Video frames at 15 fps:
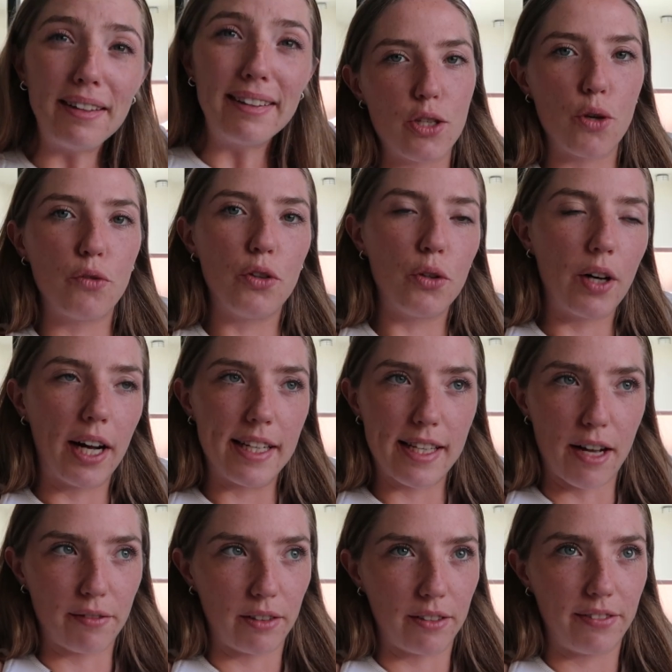And so if you guys
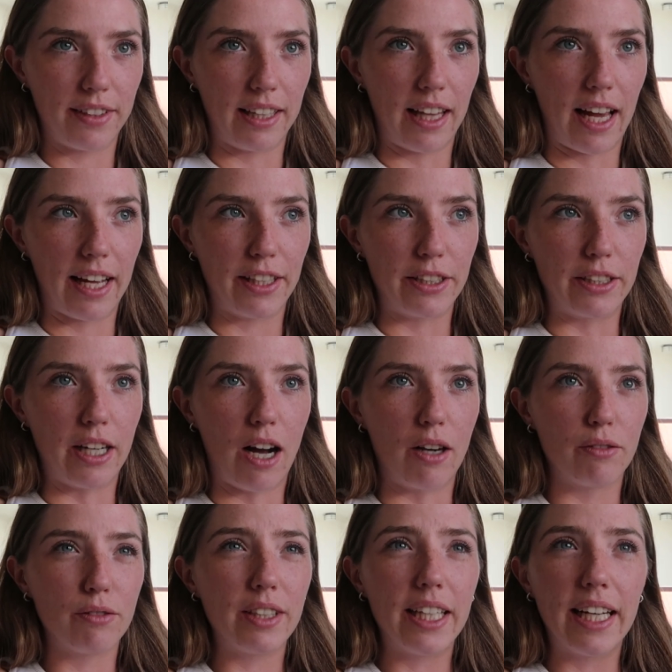ever feel like you're
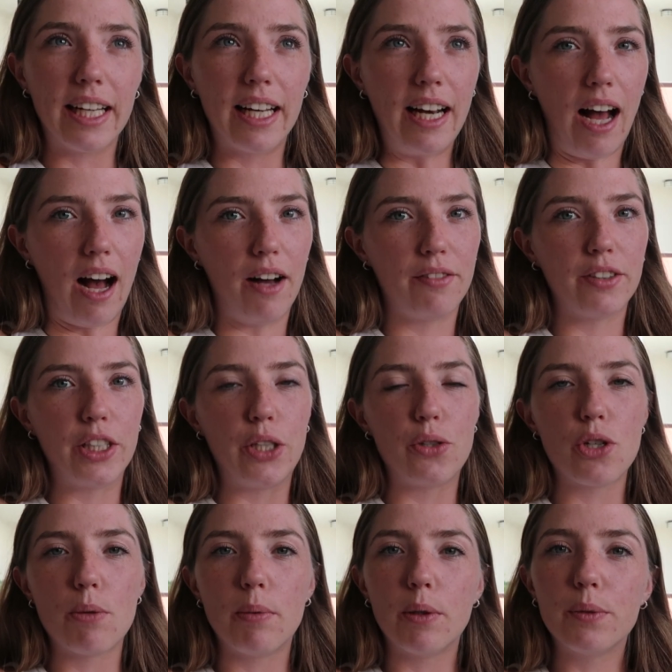not reading enough or you
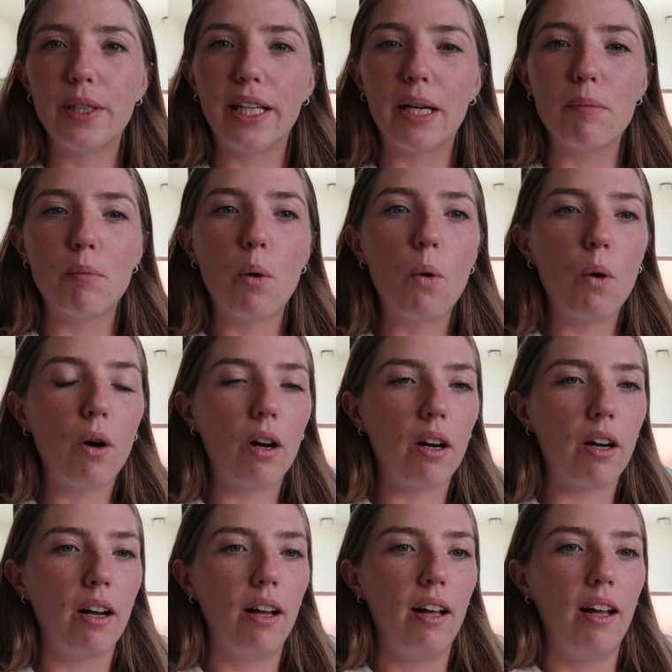should be reading
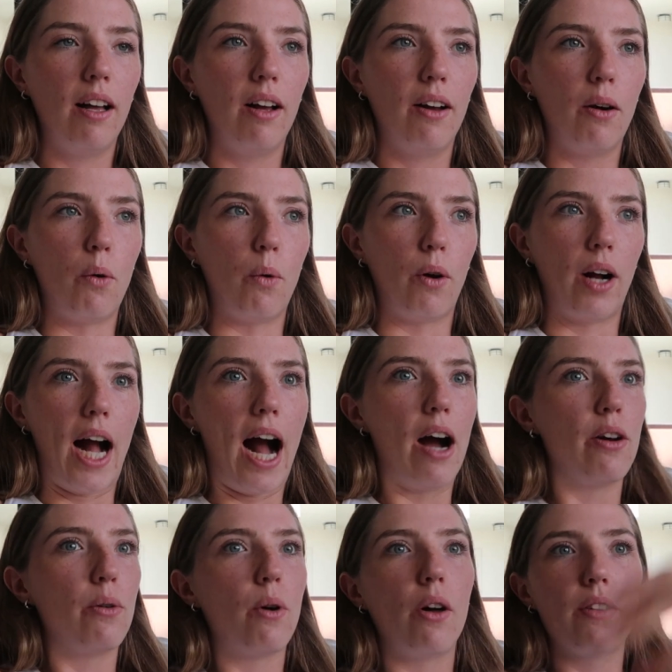more, or
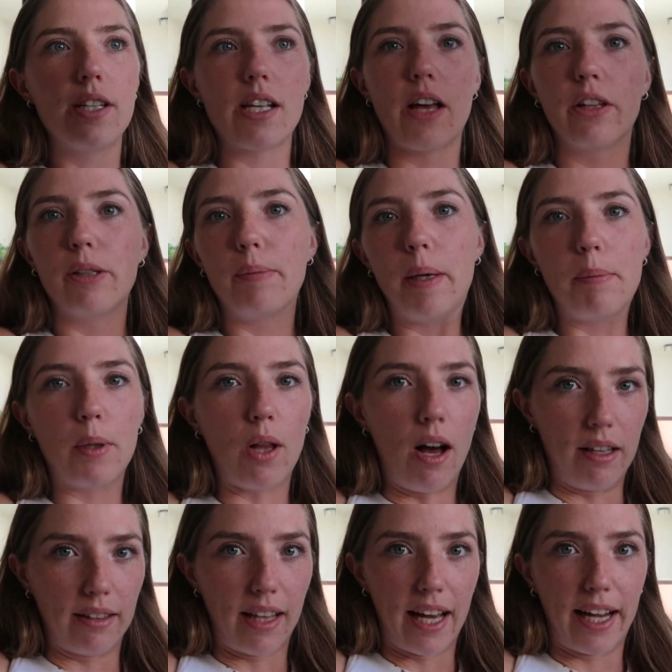how do all these other people
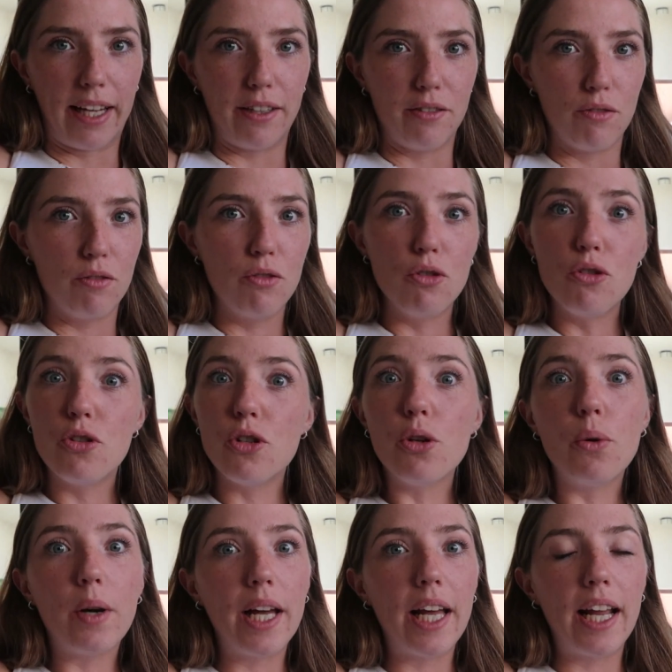online
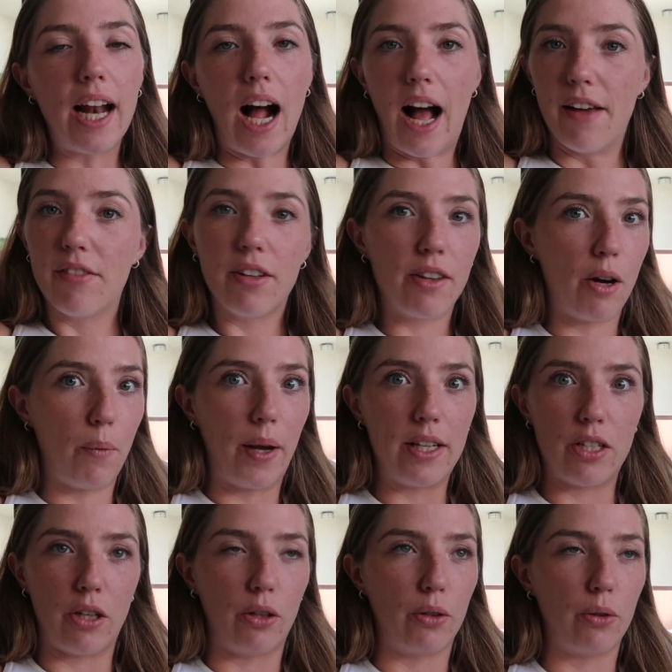do it, I feel that way
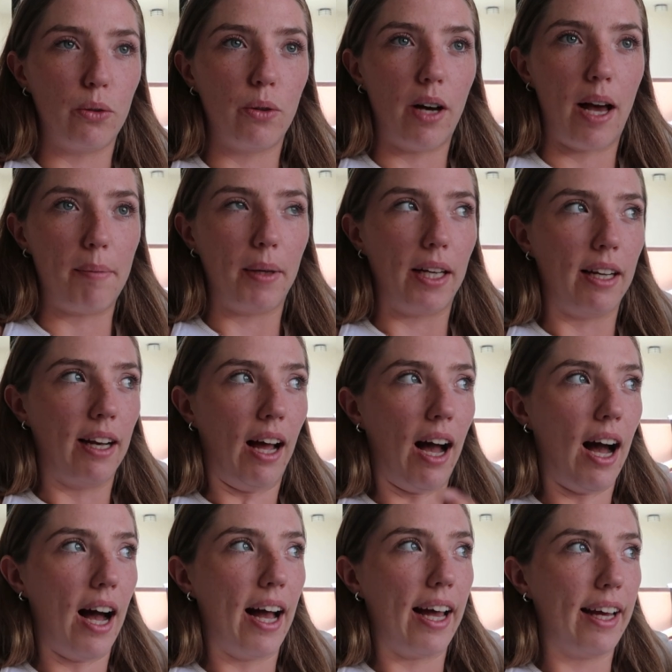too. I mean,
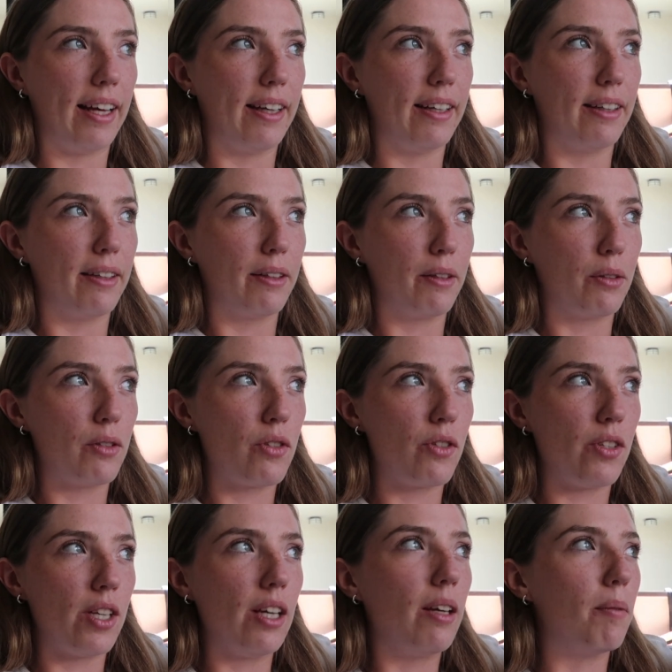I
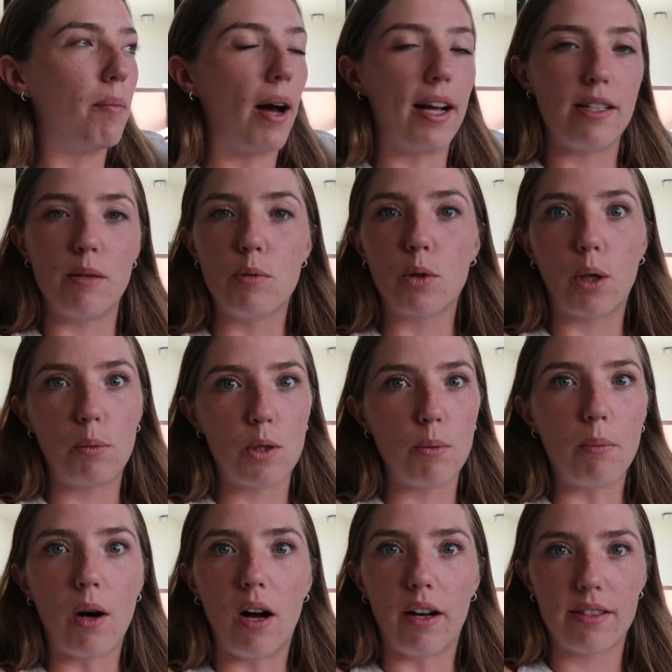see my subscription
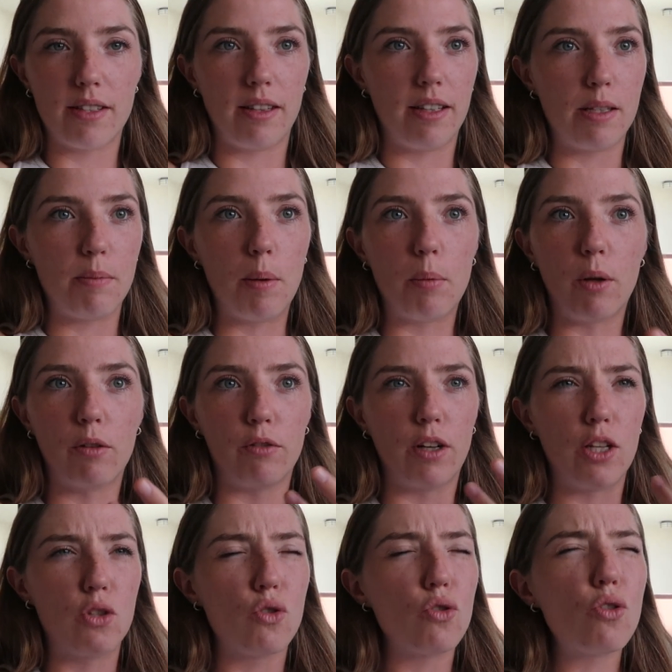box and these people have
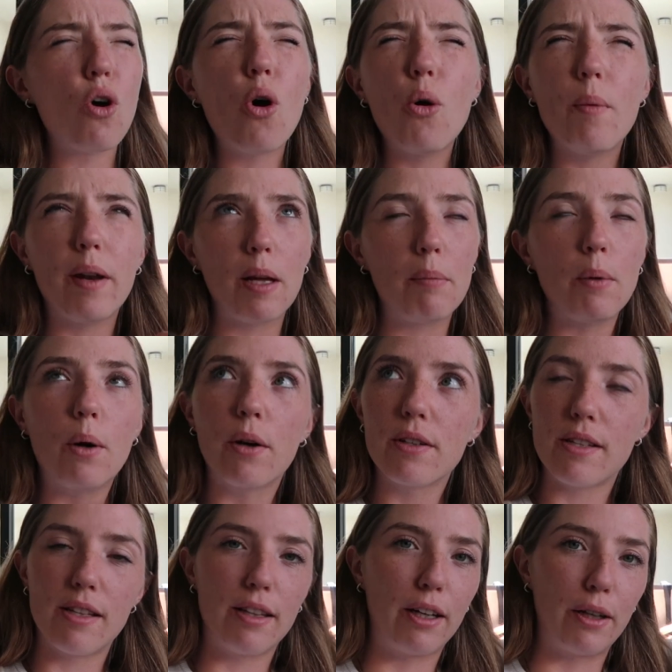read so many
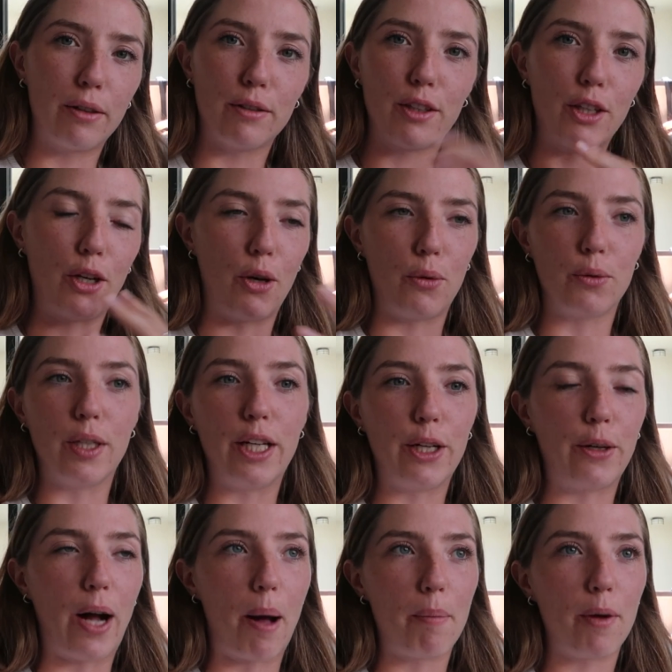books in their, you know,
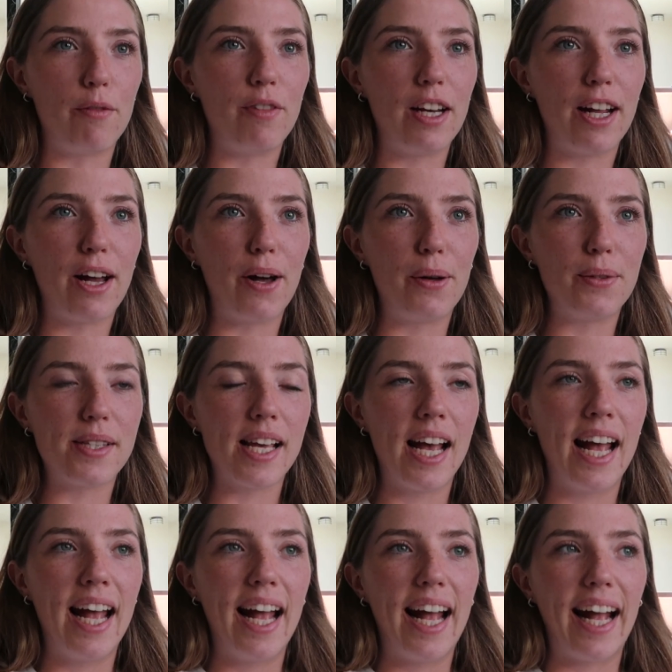reading wrap up videos,
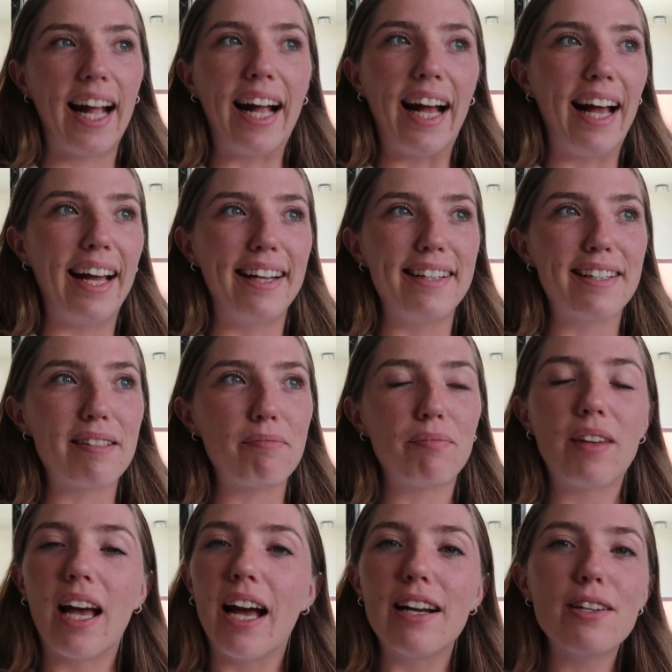and
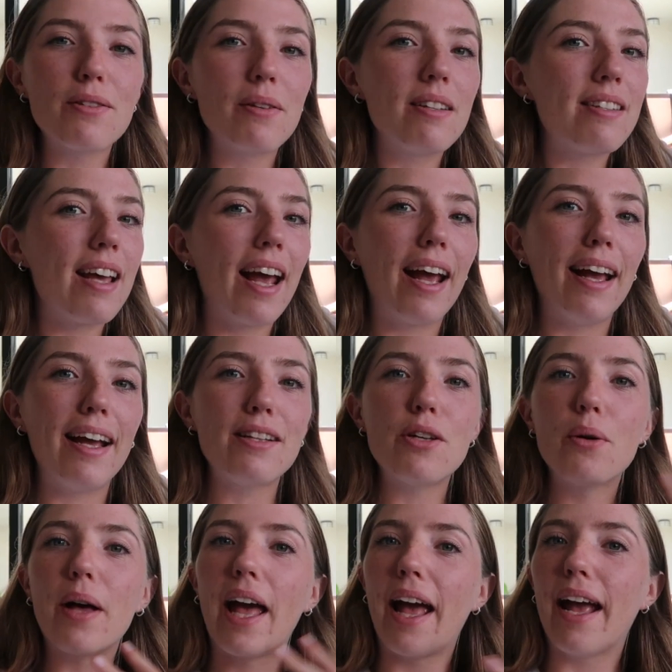I just want to say it's
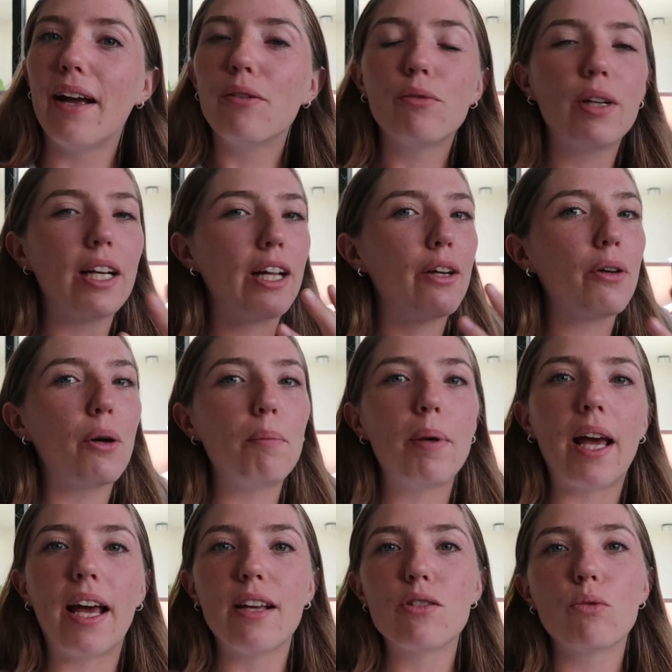okay. Read at your own
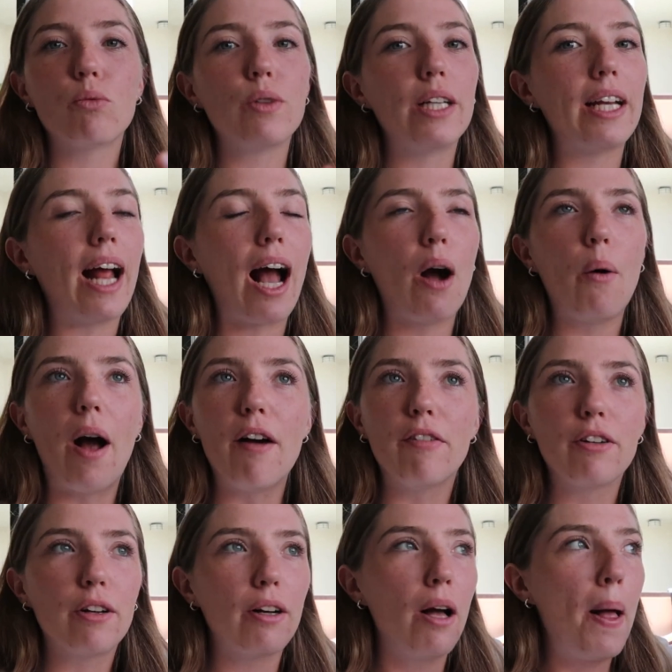pace. Read
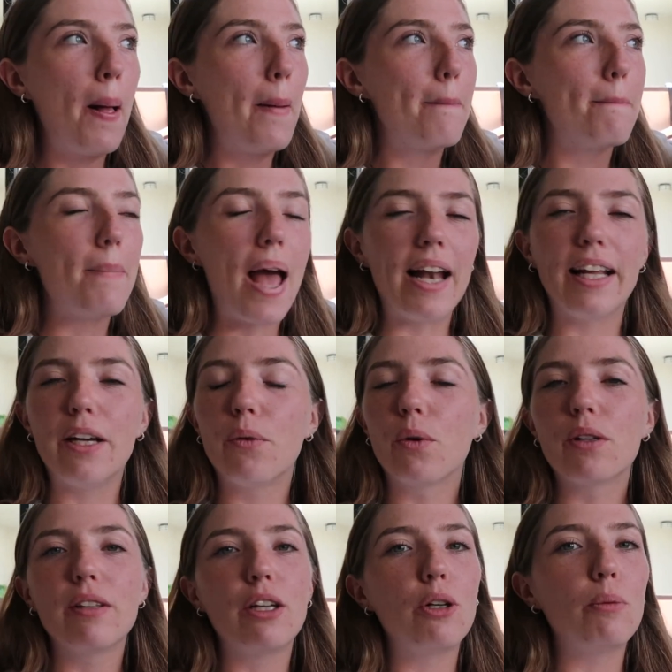however many
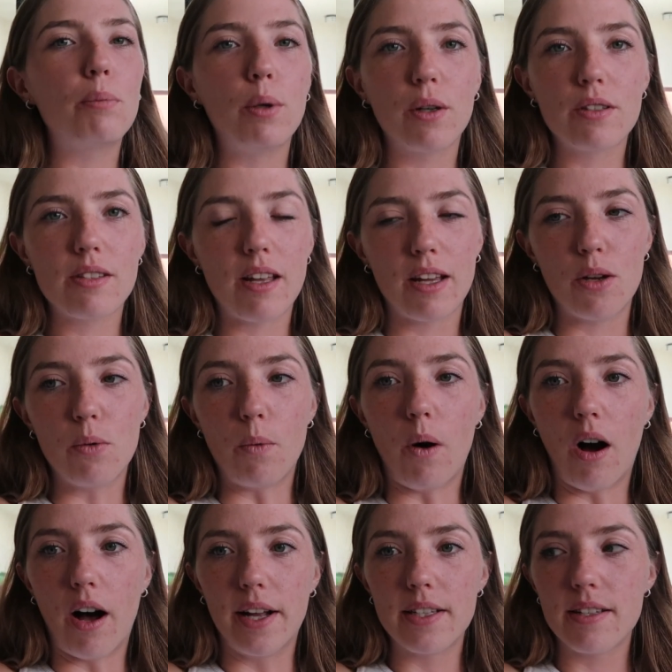or little books that you
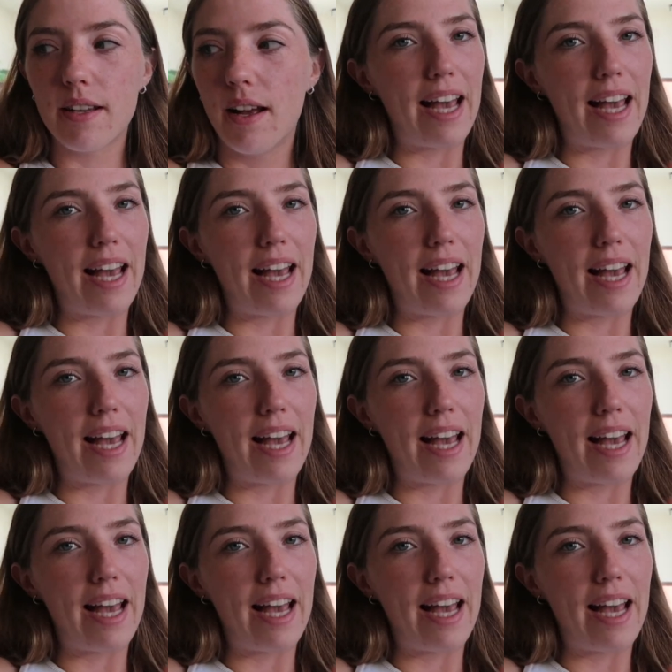want.